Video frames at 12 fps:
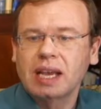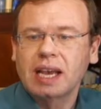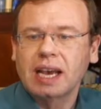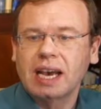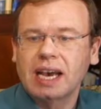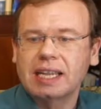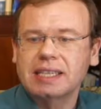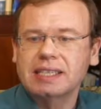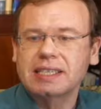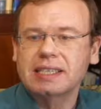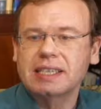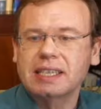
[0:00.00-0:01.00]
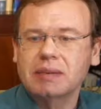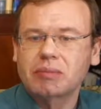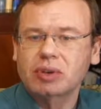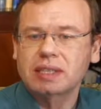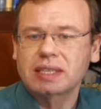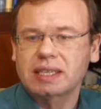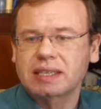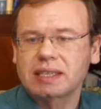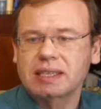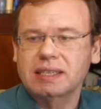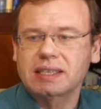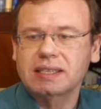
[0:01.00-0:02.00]
And he
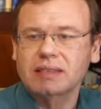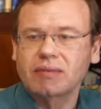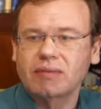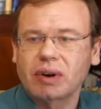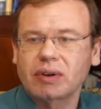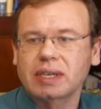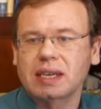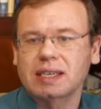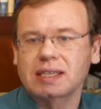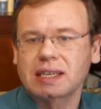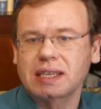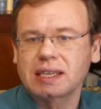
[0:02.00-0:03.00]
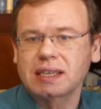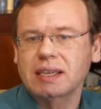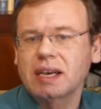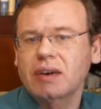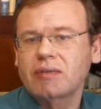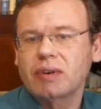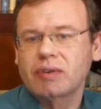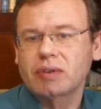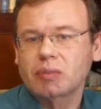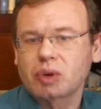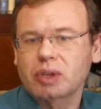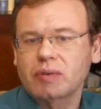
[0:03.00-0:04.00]
presented this very nicely with the
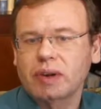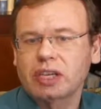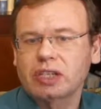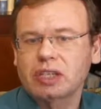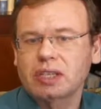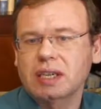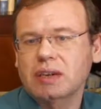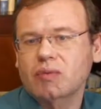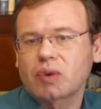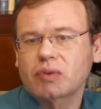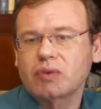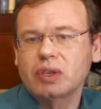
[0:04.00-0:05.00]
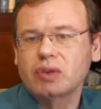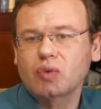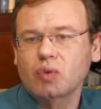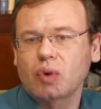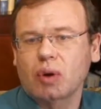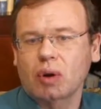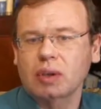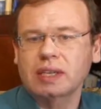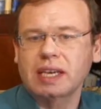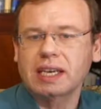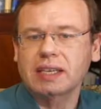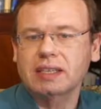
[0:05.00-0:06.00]
motivation that what we do all
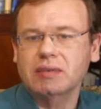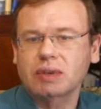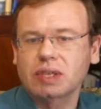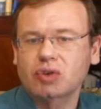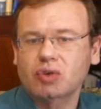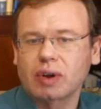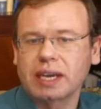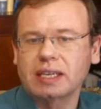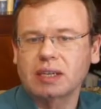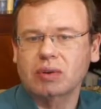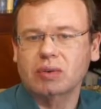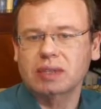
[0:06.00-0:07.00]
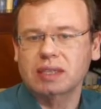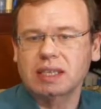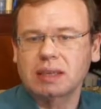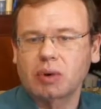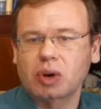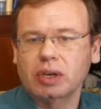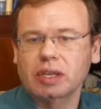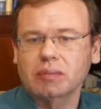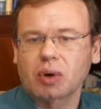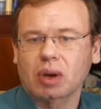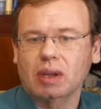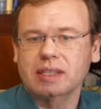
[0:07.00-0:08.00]
day is we train those deep learning
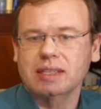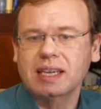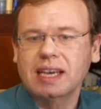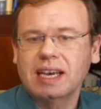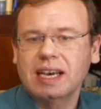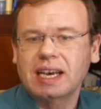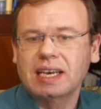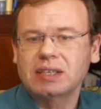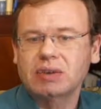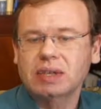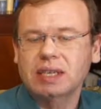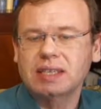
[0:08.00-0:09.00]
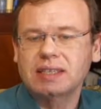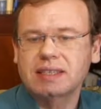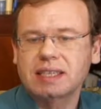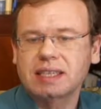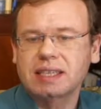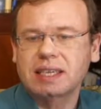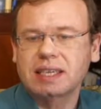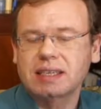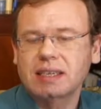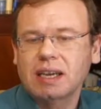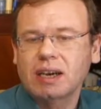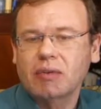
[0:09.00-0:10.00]
models. And you can see that
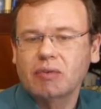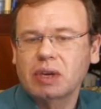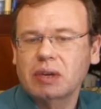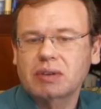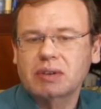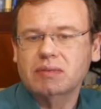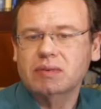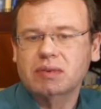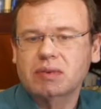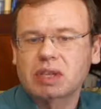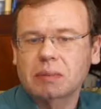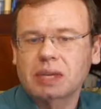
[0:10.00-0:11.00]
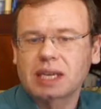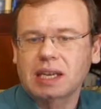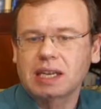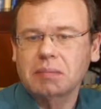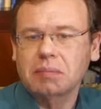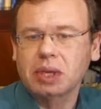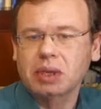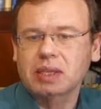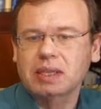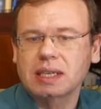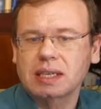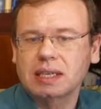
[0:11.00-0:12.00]
we typically build
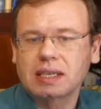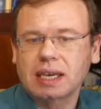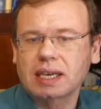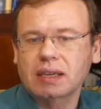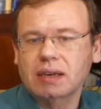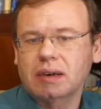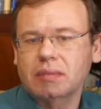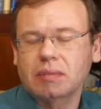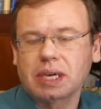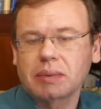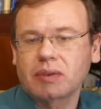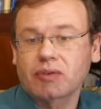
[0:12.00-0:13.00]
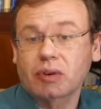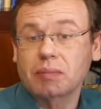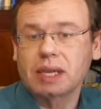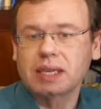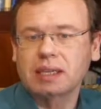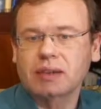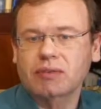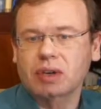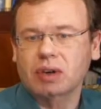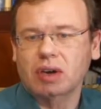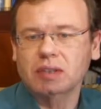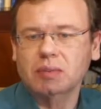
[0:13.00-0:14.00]
in data maybe from many different
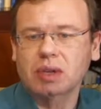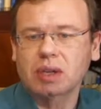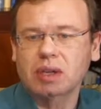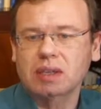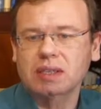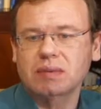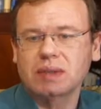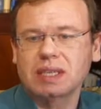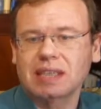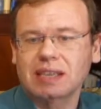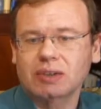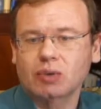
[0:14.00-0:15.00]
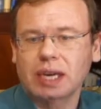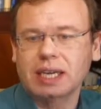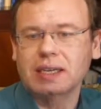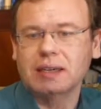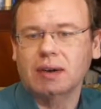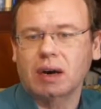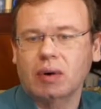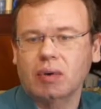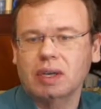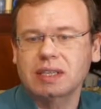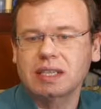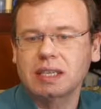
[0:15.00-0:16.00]
hospitals. We train
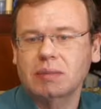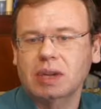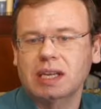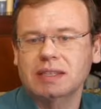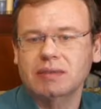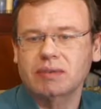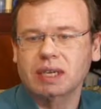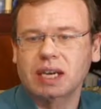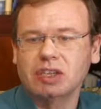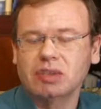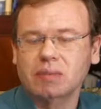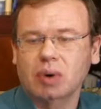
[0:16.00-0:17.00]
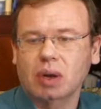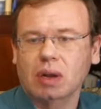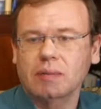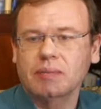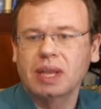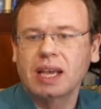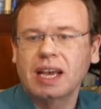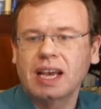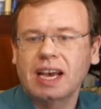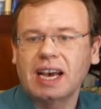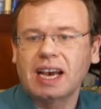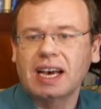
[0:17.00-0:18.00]
our deep classification model
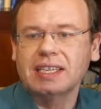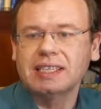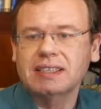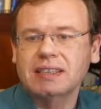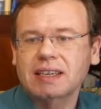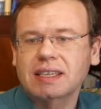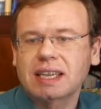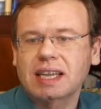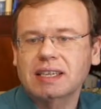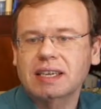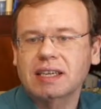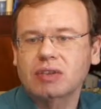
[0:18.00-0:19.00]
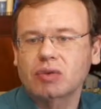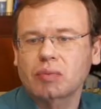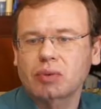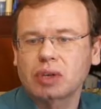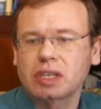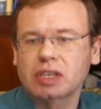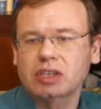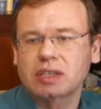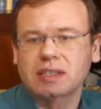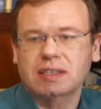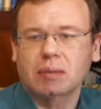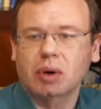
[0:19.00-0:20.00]
and then can do
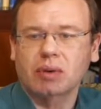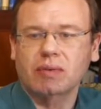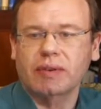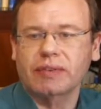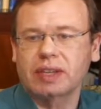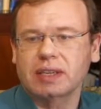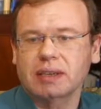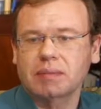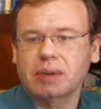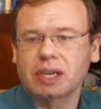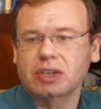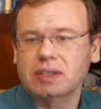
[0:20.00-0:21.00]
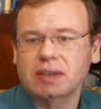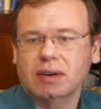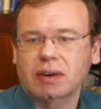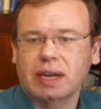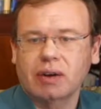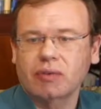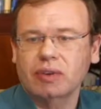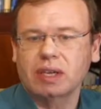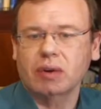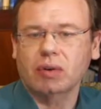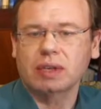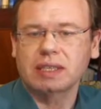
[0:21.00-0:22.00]
predictions about whether the patients are healthy
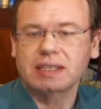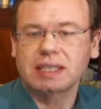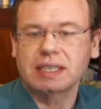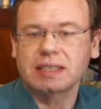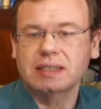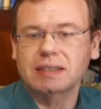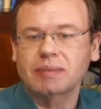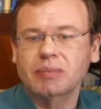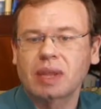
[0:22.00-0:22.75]
or diseased.